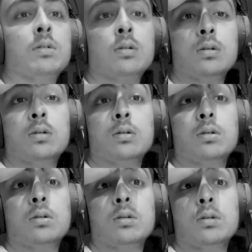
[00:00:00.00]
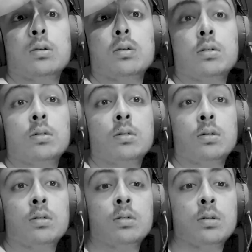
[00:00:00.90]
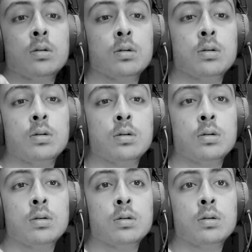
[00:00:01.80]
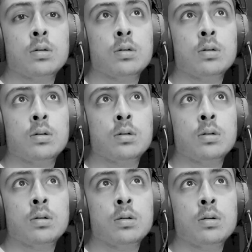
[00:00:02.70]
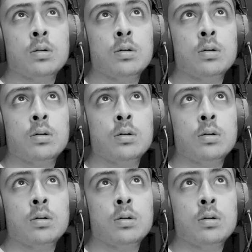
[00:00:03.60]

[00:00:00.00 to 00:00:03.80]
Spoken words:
No one is speaking in this clip.